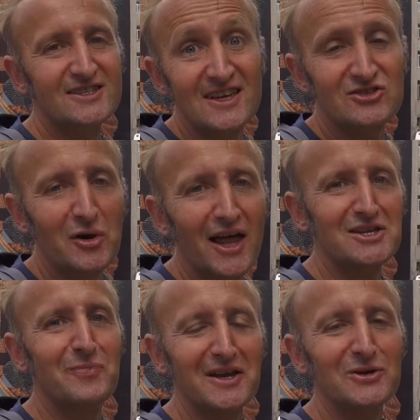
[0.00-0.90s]

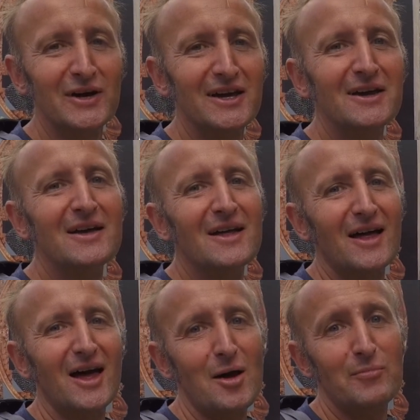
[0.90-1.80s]
centralized by the way,
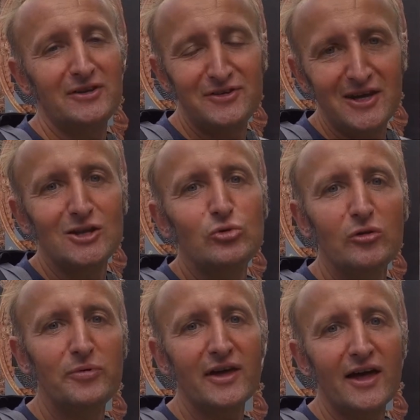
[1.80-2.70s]
but it will
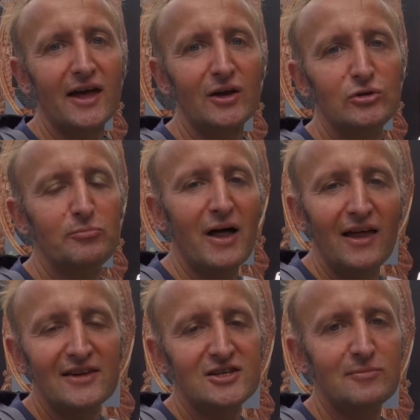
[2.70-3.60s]
be a good balance,